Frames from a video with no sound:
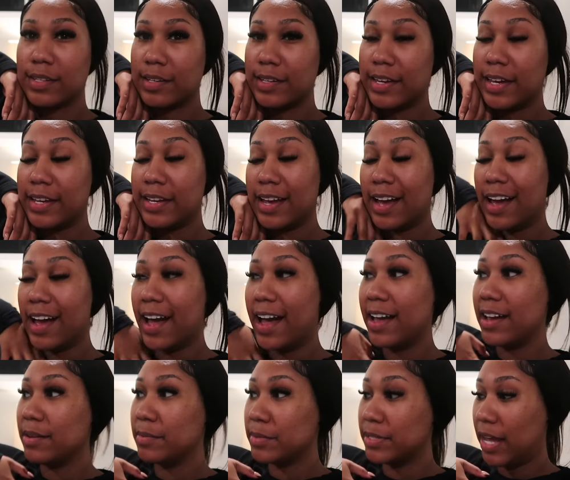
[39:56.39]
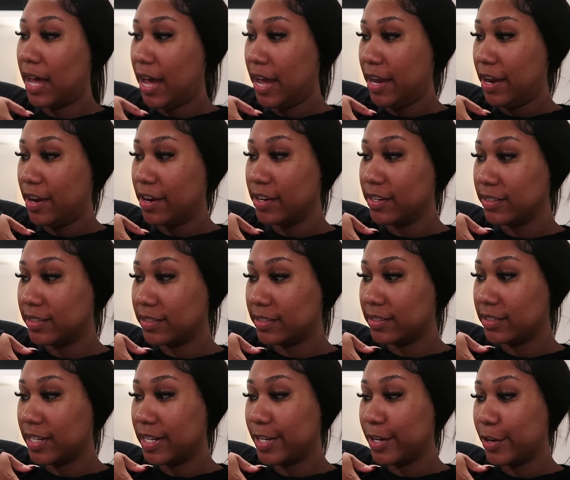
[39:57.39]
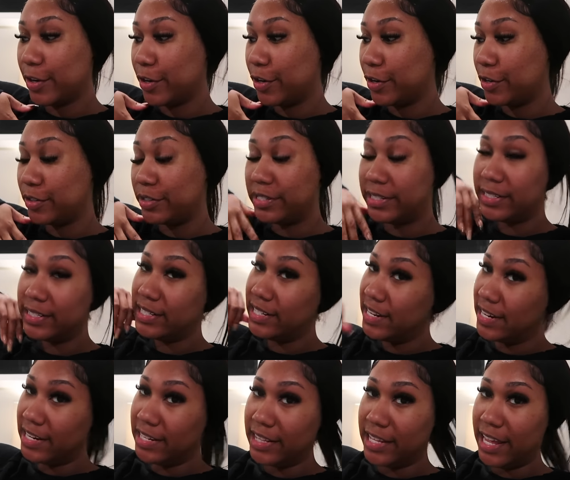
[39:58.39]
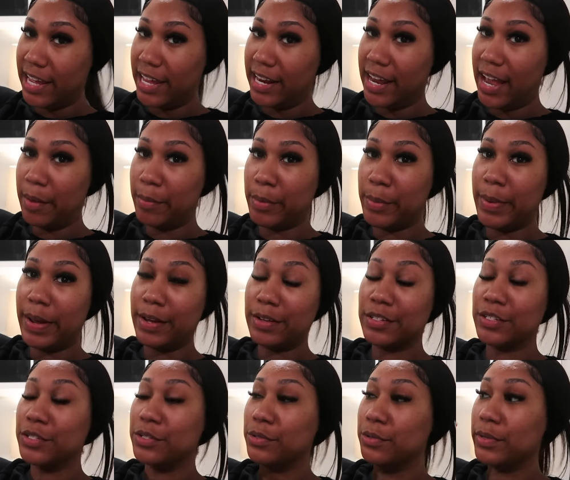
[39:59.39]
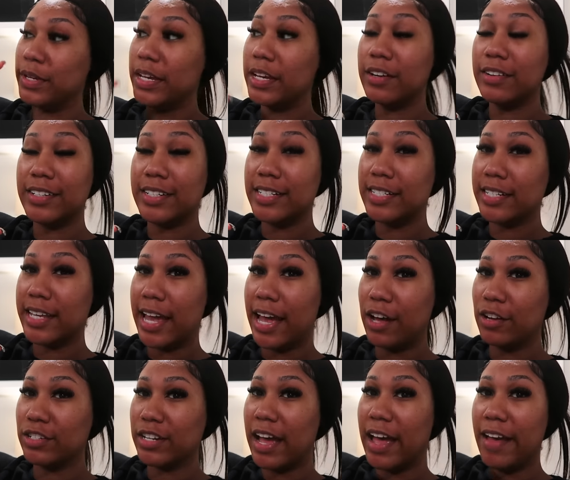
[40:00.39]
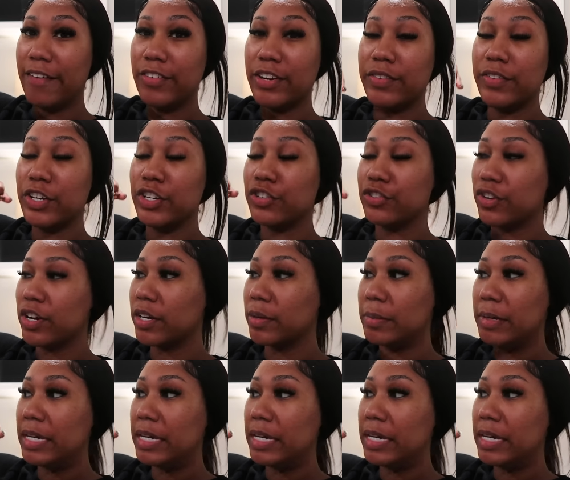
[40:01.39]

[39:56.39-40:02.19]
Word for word: So yeah, y'all, I am tired. Your girl just did that. I'm about to get on this couch. I haven't even drunk